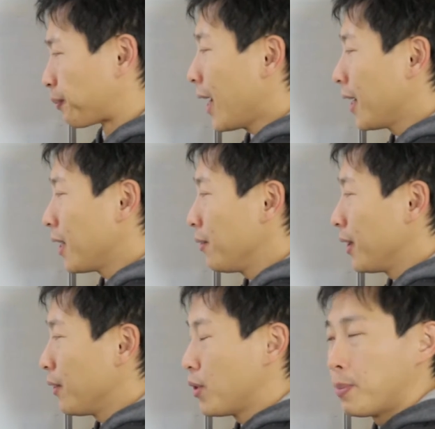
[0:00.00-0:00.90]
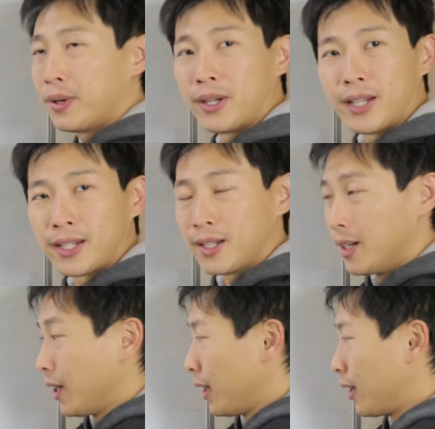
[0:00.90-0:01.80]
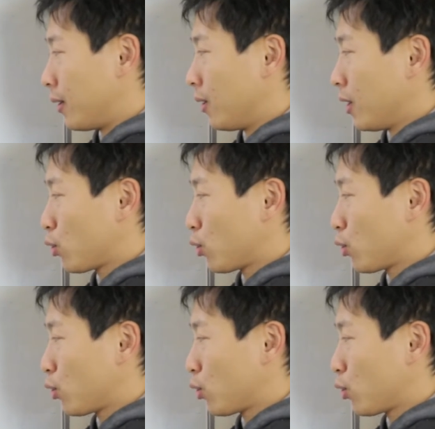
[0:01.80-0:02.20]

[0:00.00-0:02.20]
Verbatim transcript: And even if you put in, you know,